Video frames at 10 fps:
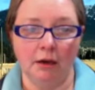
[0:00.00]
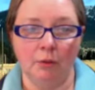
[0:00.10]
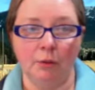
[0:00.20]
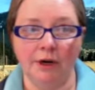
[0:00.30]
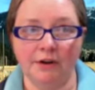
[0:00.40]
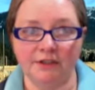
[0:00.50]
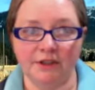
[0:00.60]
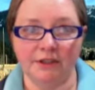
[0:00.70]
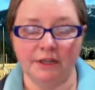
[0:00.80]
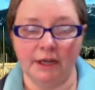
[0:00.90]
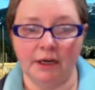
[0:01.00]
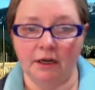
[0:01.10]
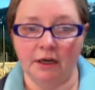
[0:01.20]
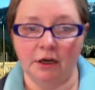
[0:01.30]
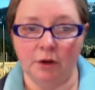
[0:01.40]
where is the data
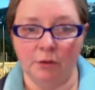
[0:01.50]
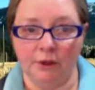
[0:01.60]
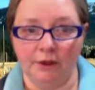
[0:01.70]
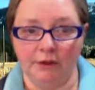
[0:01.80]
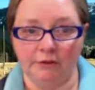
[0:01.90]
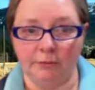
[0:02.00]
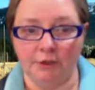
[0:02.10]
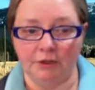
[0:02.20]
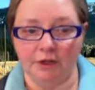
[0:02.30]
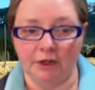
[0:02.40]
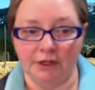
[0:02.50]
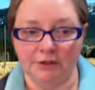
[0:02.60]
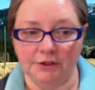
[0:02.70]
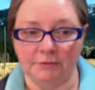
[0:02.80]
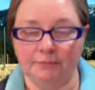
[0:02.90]
going to go when it's been
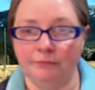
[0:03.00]
collected?